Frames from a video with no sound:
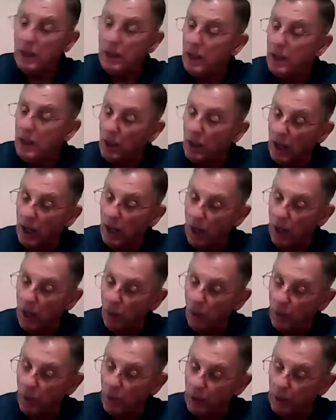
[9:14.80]

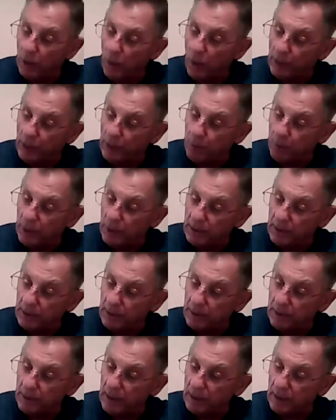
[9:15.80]
We're going to put it
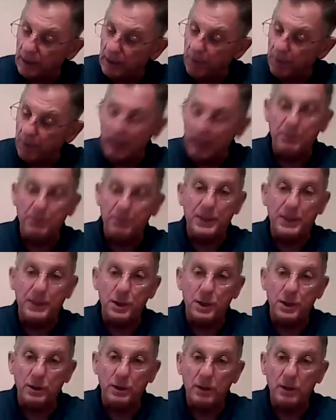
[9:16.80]
in the bottom
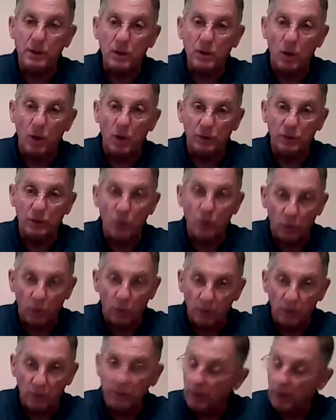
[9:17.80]
position called total
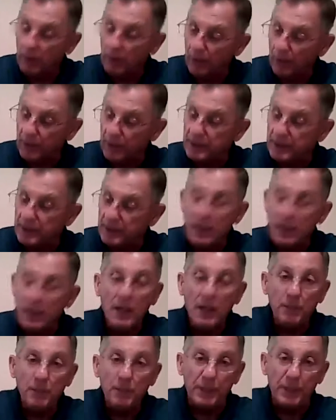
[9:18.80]
on this
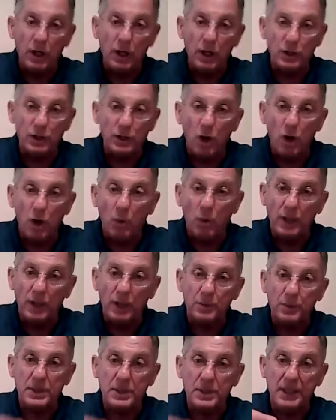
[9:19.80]
because all we're
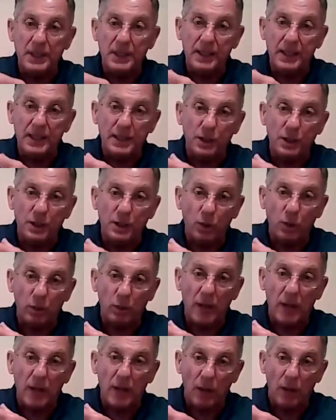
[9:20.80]
interested in is the total
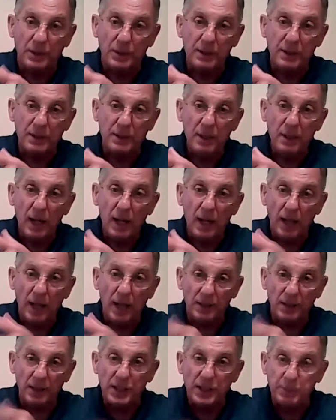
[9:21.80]
counts on the
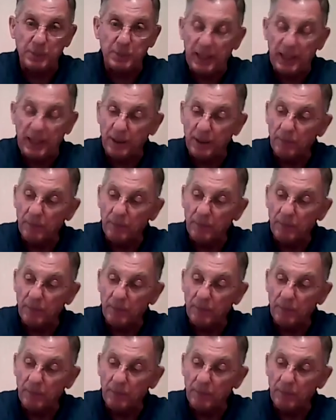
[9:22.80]
display here.